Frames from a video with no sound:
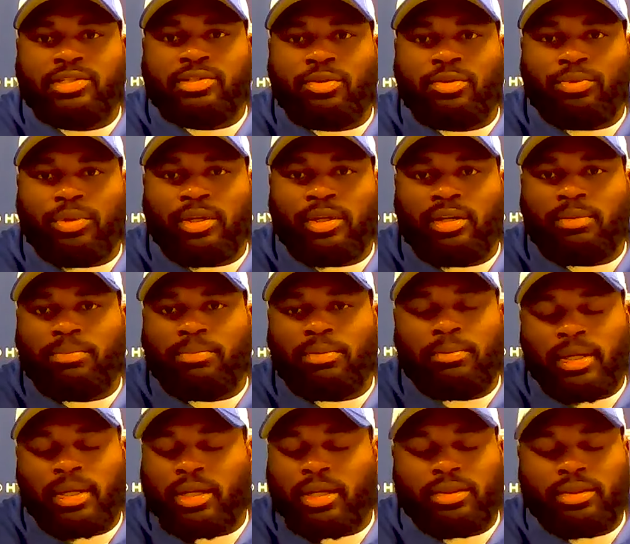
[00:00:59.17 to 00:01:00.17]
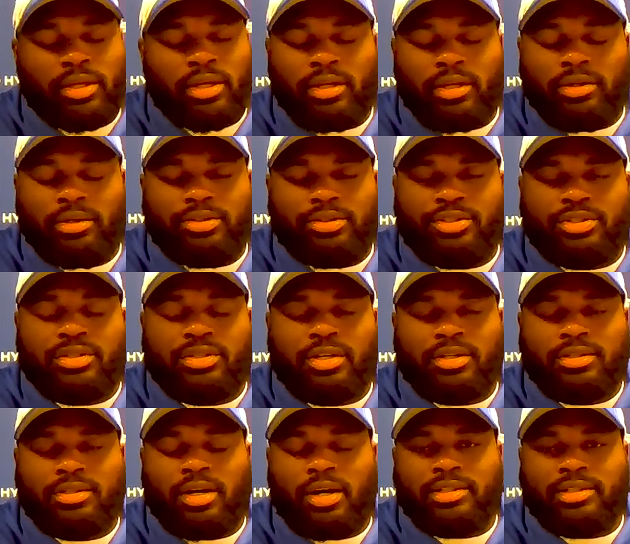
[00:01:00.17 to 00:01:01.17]
So when you implement it, that you're just
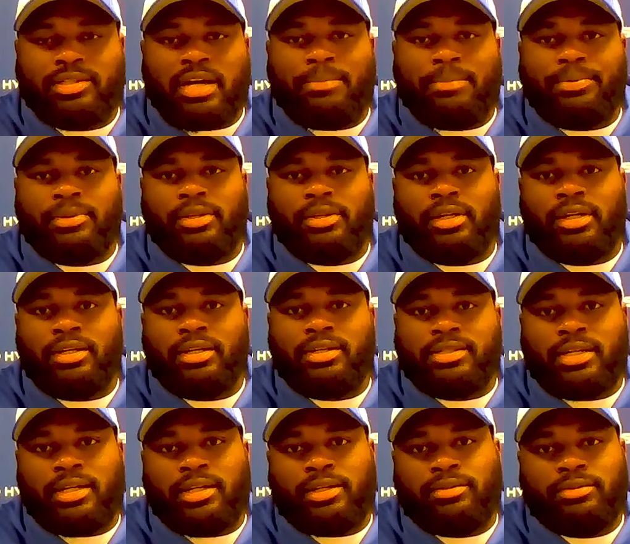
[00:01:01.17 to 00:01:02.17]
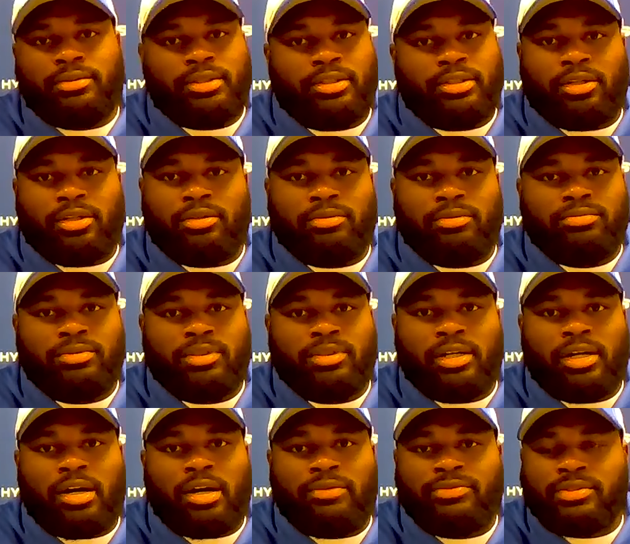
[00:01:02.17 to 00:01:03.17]
on top of things, and the
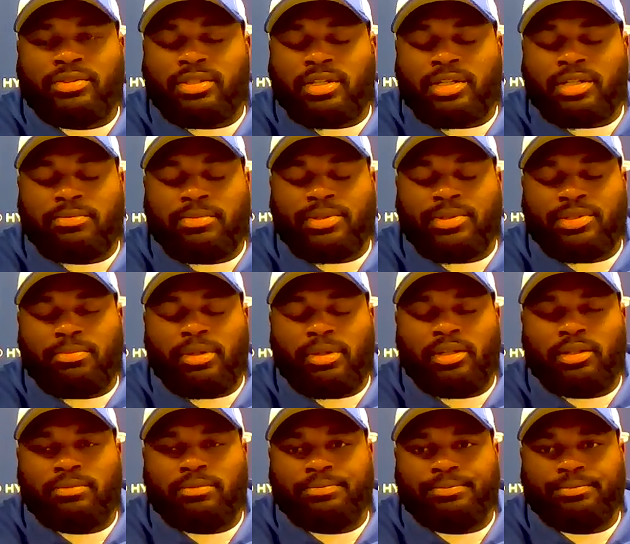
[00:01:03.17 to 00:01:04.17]
offense doesn't miss a beat.